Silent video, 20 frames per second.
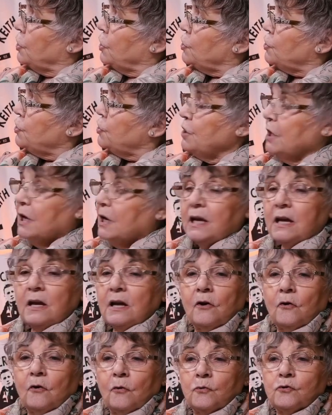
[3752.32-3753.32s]

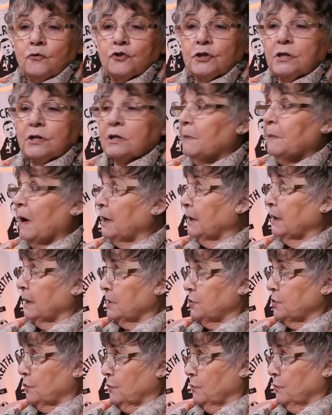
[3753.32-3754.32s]
she goes to the man
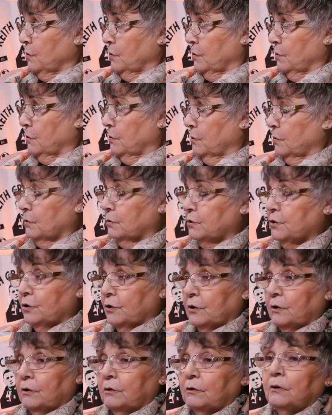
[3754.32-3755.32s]
next door to
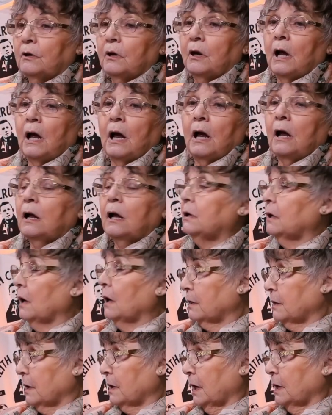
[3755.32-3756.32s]
her,
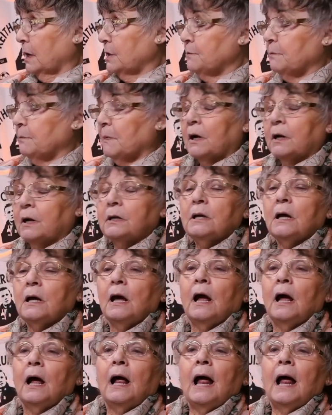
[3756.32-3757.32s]
not the guy she married,
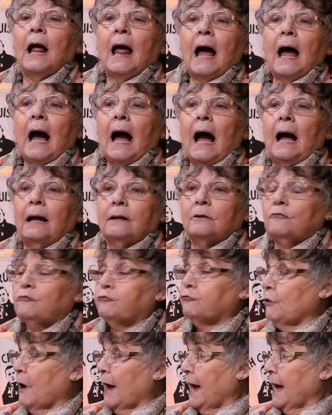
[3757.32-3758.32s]
and
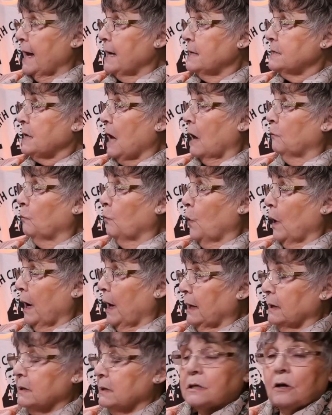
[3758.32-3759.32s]
cries and
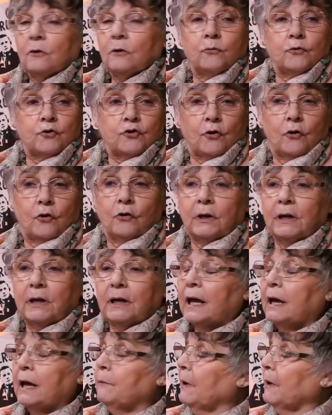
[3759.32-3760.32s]
wails and goes on.
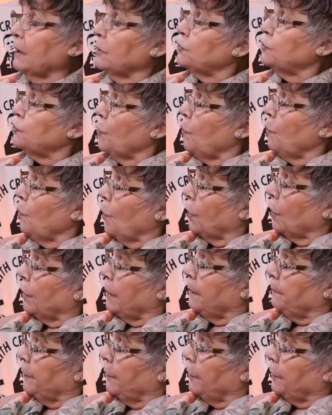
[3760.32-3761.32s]
And he went, don't worry
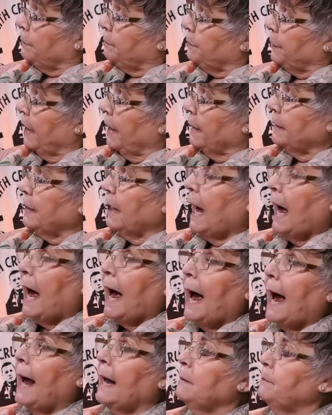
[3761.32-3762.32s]
about it, Brenda.
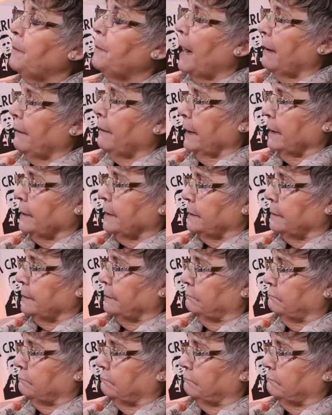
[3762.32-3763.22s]
I'll bury it.